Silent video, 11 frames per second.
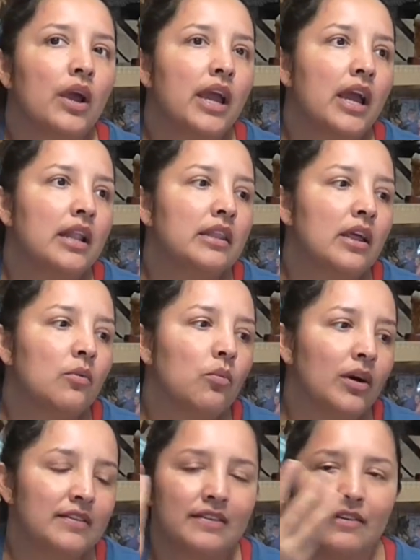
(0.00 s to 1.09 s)
and then
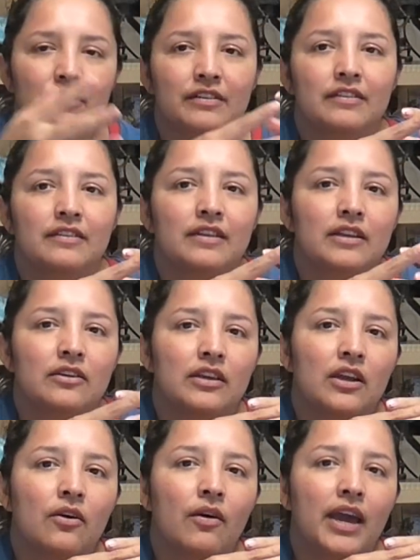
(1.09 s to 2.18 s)
once every season. You
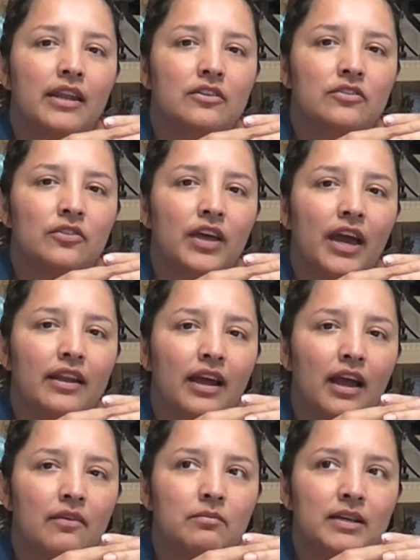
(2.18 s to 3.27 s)
can go ahead and do that.
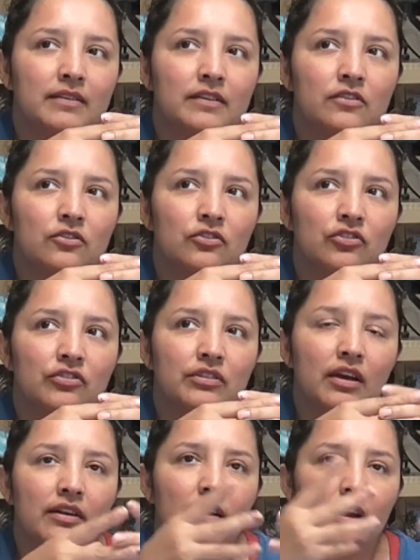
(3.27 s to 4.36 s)
I have my sister, she's
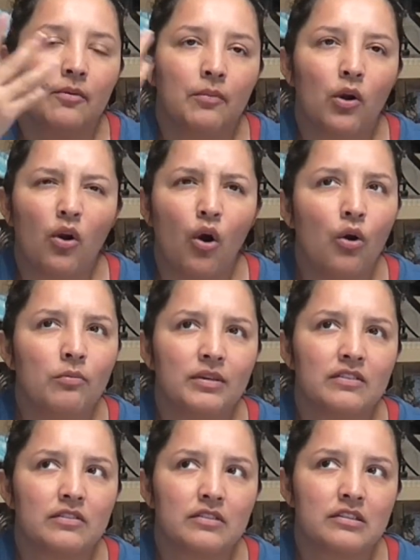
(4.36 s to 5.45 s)
got her home,
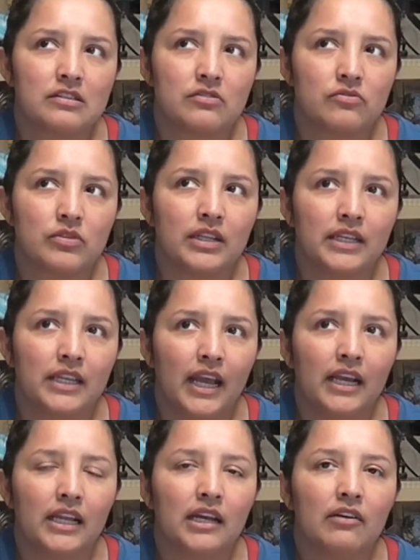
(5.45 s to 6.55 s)
it's just really
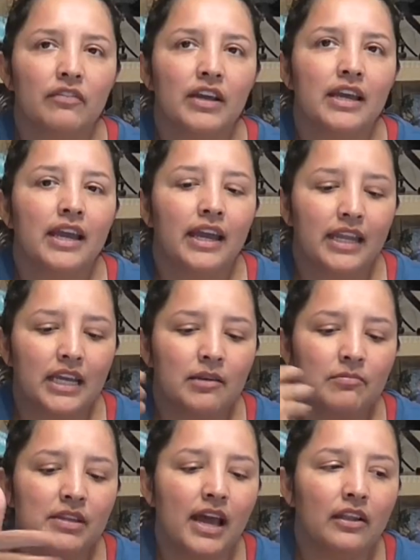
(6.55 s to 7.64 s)
negative, and I
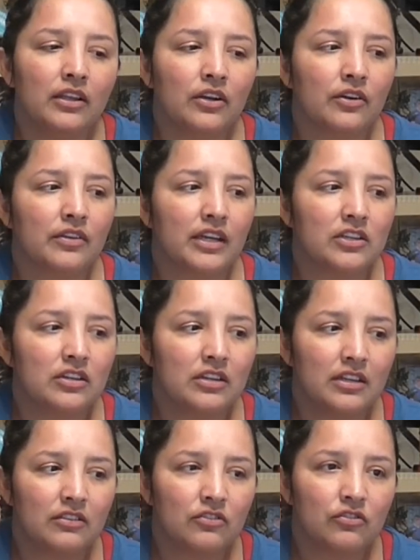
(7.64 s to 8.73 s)
keep telling her that she
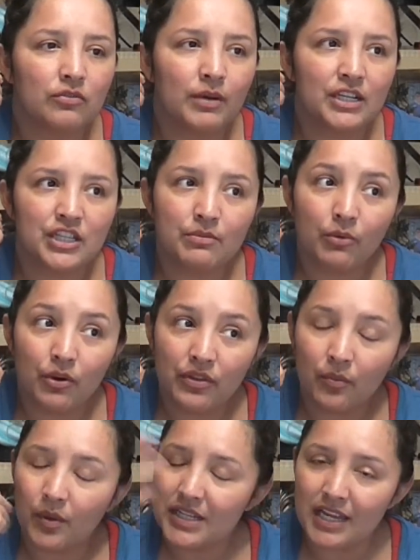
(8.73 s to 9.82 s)
needs to smudge it more
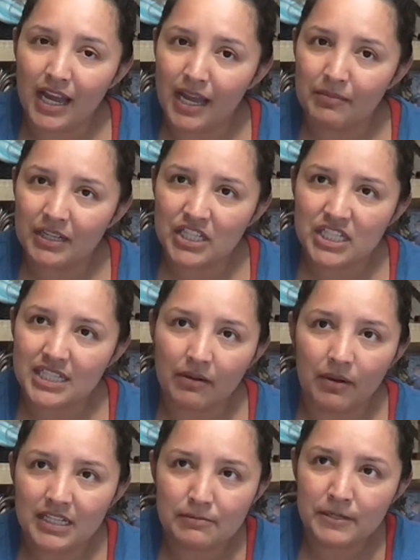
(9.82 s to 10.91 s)
than one time, because she's like,
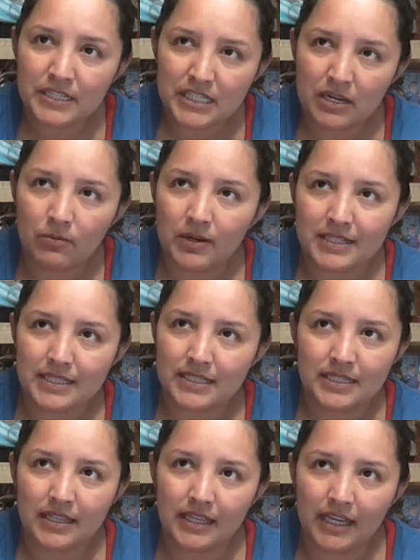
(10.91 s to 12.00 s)
well, I smudged it once
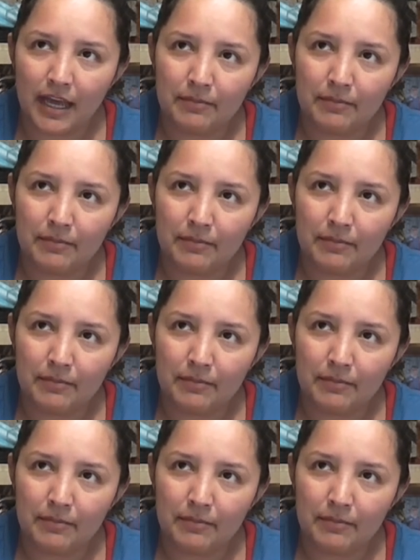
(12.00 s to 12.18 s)
and nothing